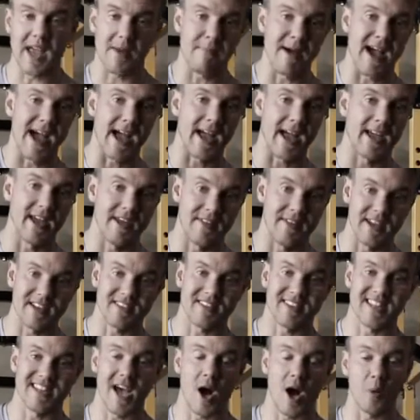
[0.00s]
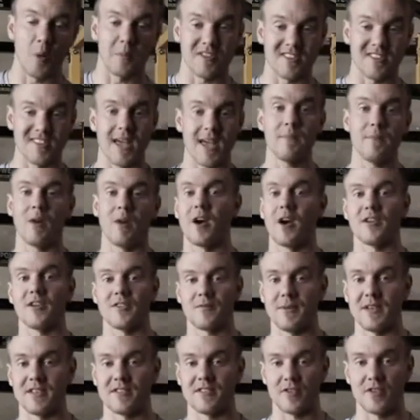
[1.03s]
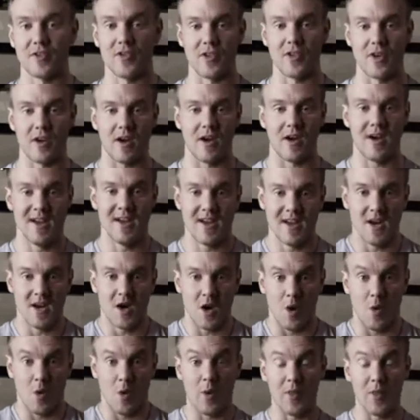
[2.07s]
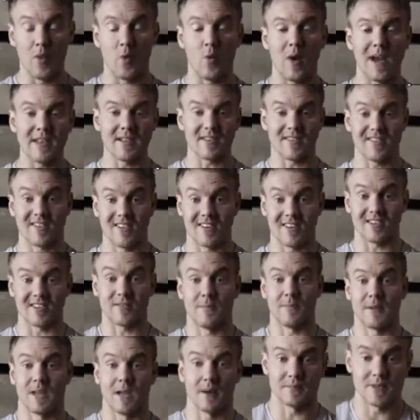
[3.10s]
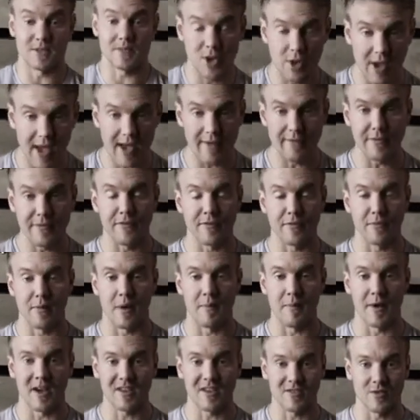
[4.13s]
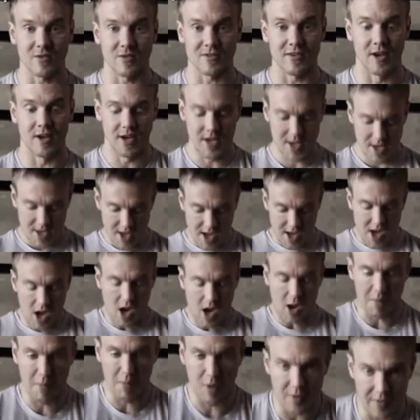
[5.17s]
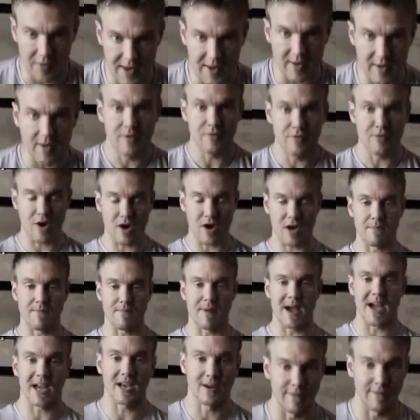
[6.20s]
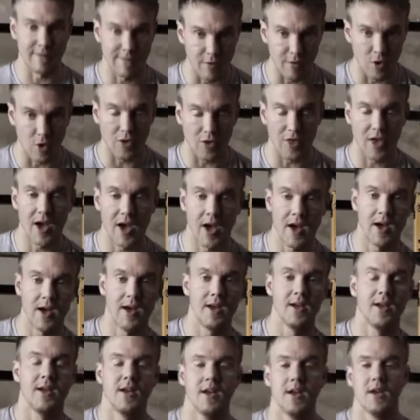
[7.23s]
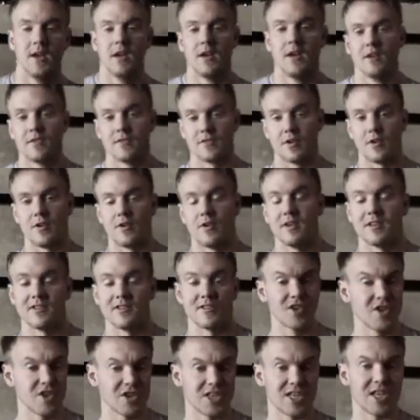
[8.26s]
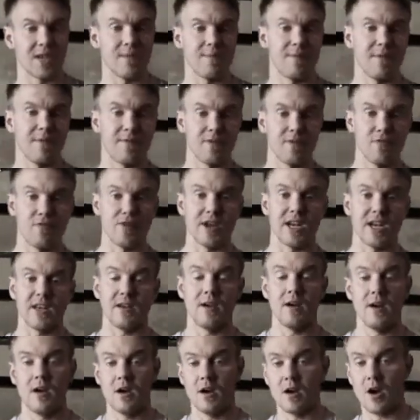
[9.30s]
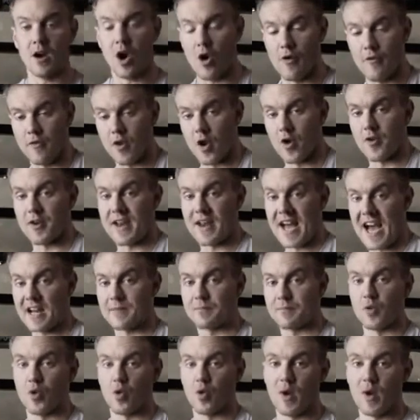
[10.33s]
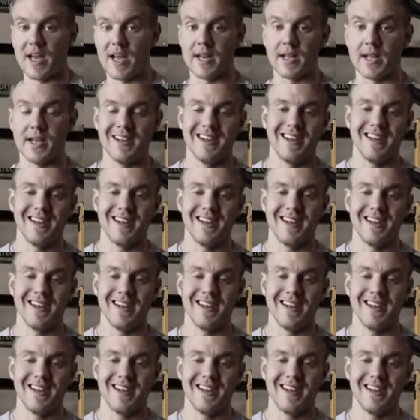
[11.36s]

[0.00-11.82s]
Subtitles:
leg back, and that's to help stabilize me so that when the weight starts to become too heavy for my muscles, I'm not then rocking back and forth. So that's a good tip if you really overload and add more weight,